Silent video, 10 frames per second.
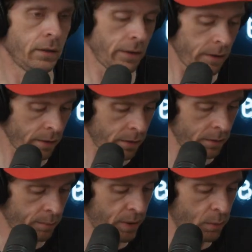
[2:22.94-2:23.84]

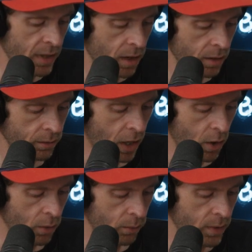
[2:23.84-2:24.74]
Yeah, but we all
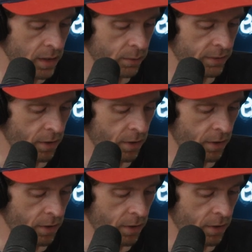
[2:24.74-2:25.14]
know, we've